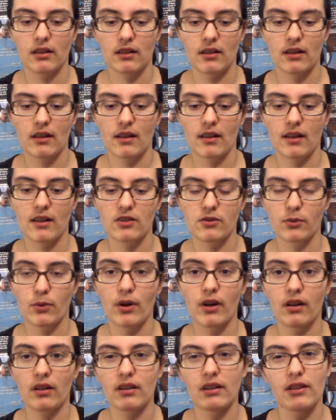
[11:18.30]
as
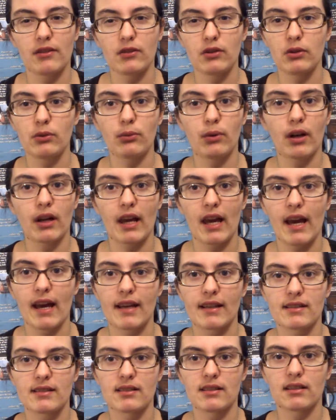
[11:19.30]
well if you want to ask
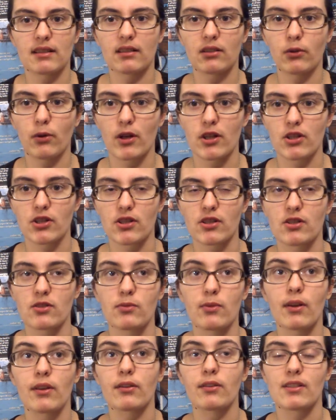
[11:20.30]
questions,
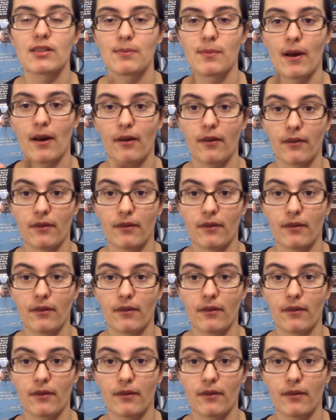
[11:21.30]
whether it's about